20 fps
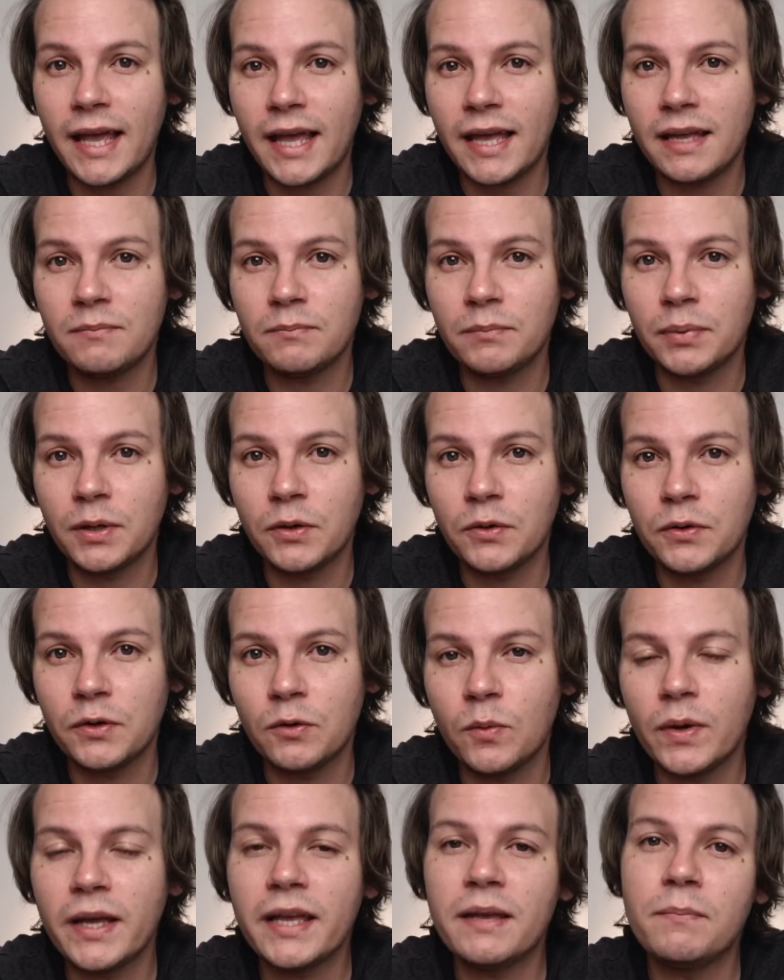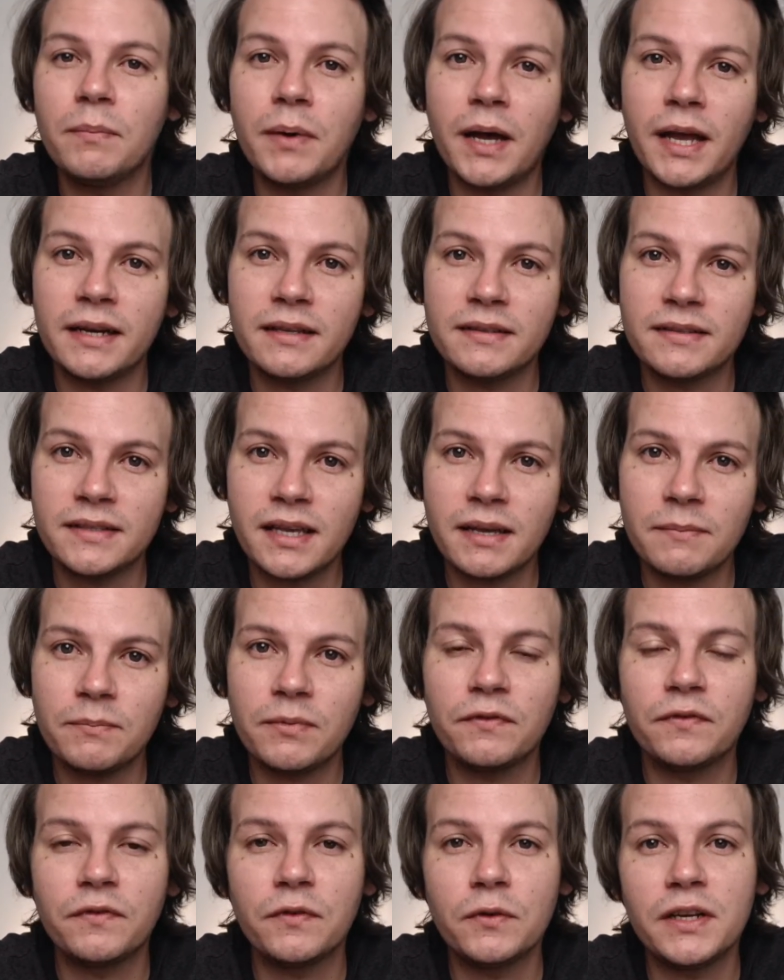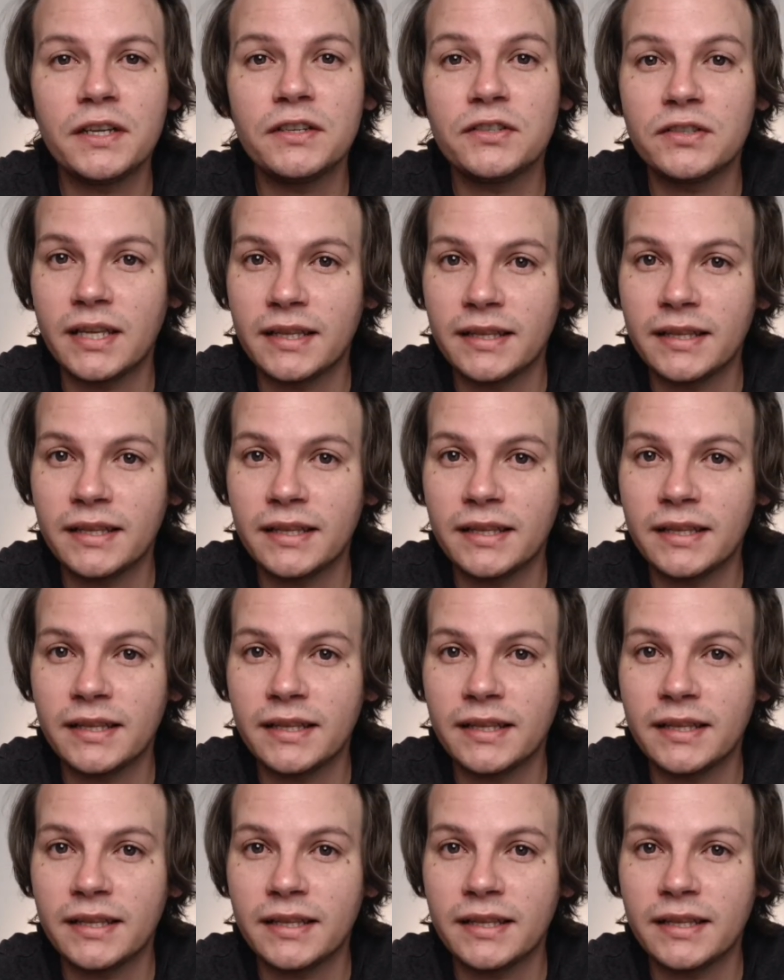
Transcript: and blown away by the type of footage